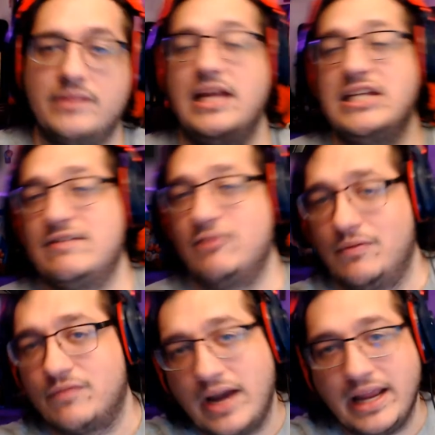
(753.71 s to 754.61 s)
thanks everyone
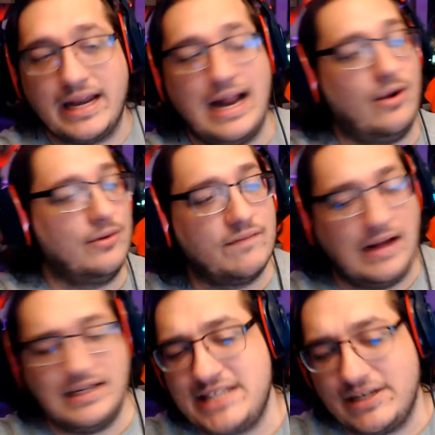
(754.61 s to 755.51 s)
for hanging out.
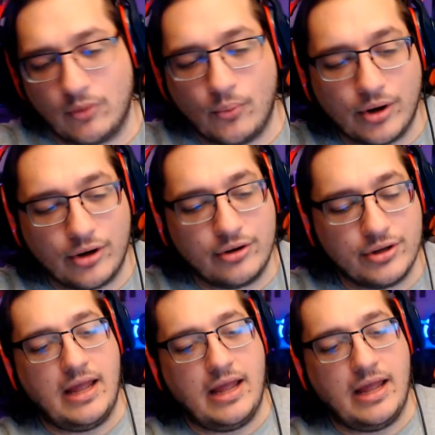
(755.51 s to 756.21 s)
Find the secret word.